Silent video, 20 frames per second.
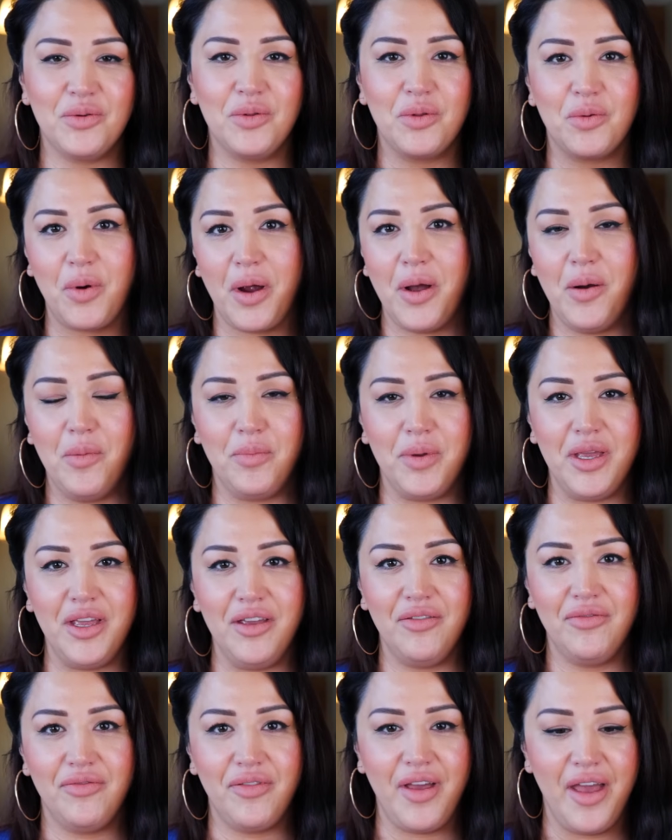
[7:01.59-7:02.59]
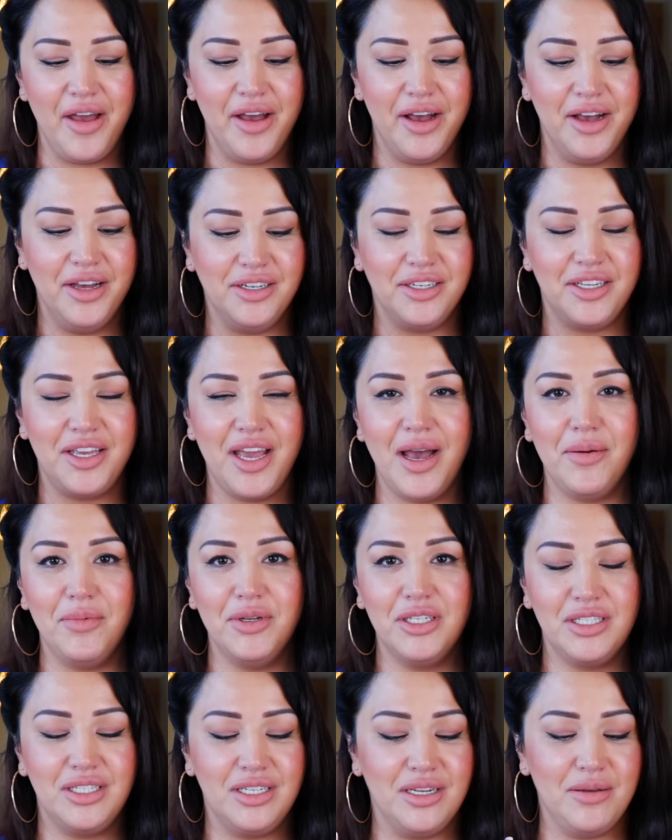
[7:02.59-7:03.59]
with ground beef and
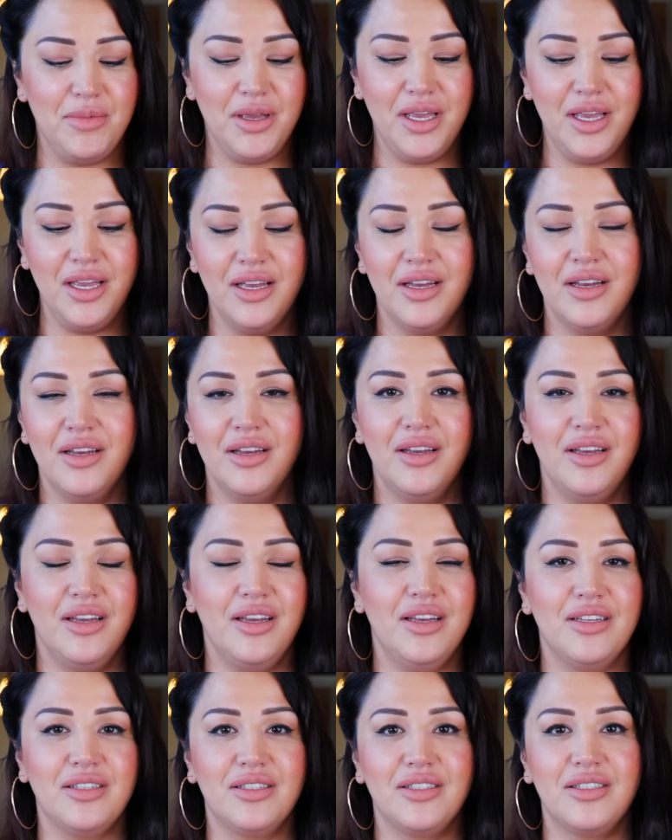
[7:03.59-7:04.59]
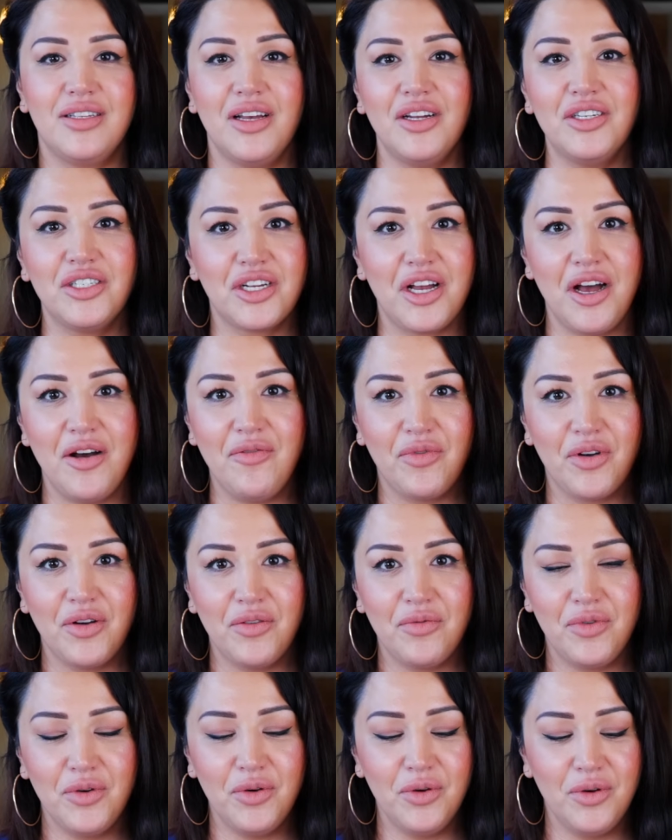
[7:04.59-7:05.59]
cabbage to me is such
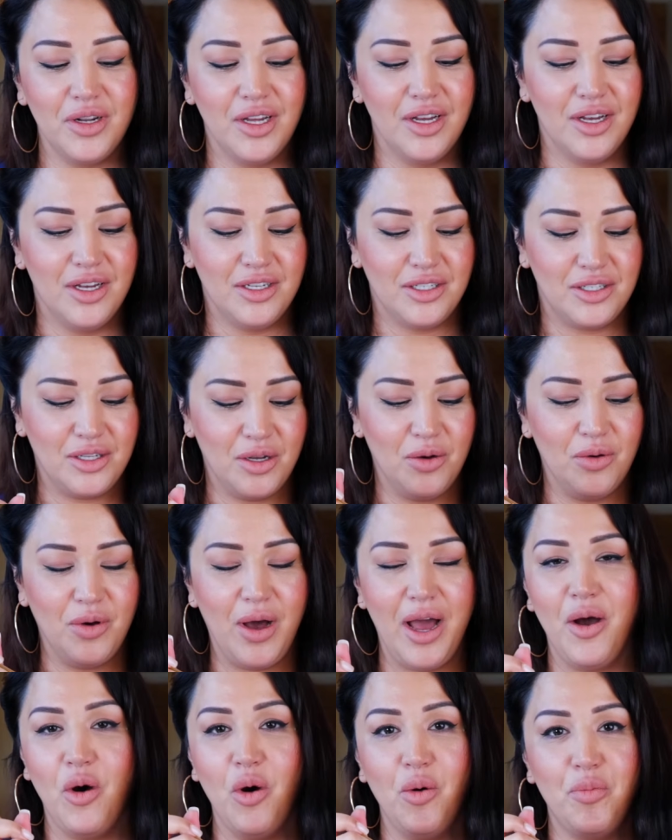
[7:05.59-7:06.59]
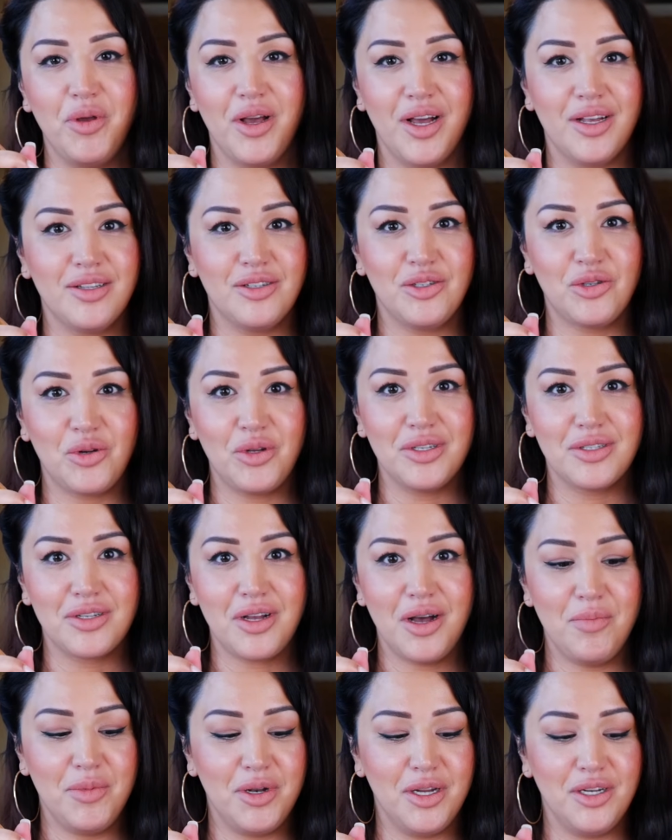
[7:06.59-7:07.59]
comfort food. So I hope you guys enjoy this
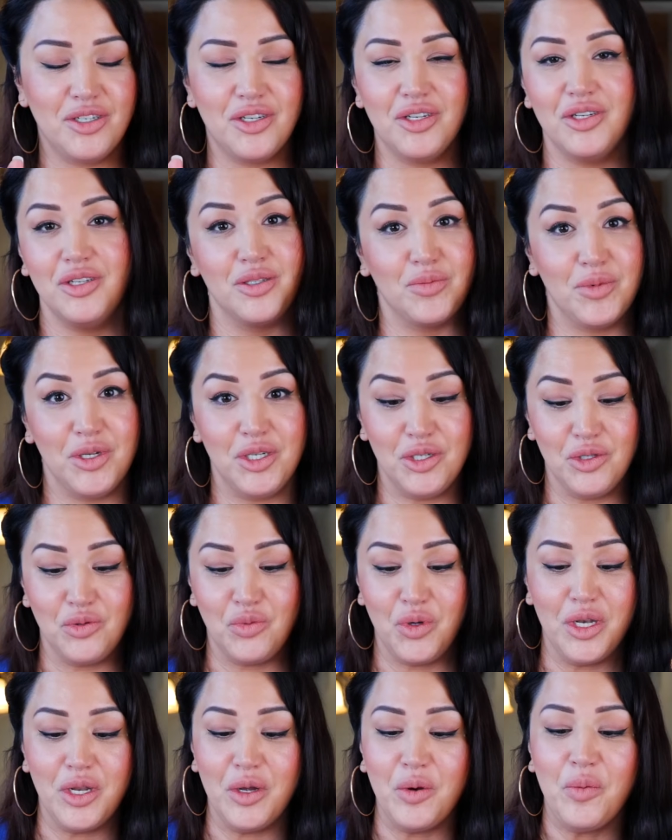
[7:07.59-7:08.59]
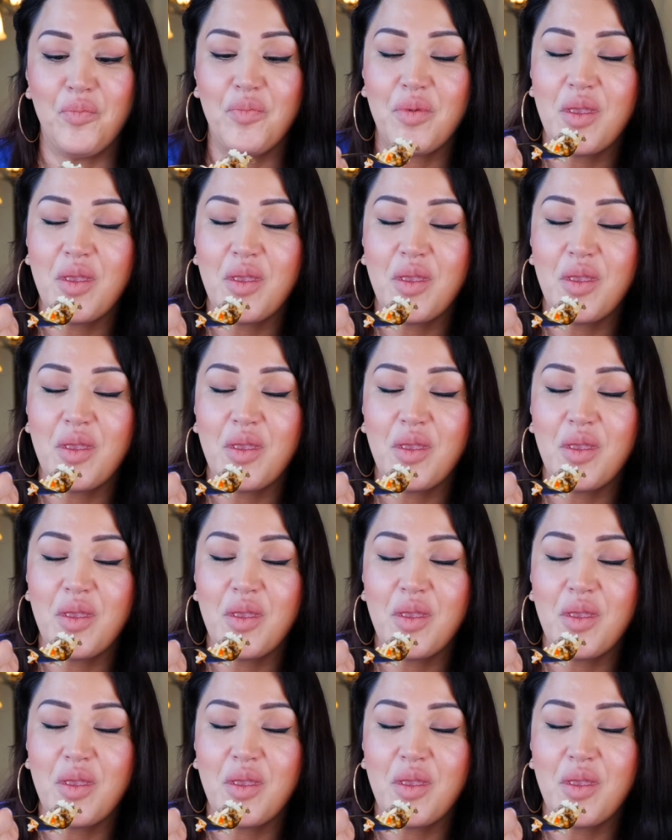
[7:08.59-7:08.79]
combination as much as we do.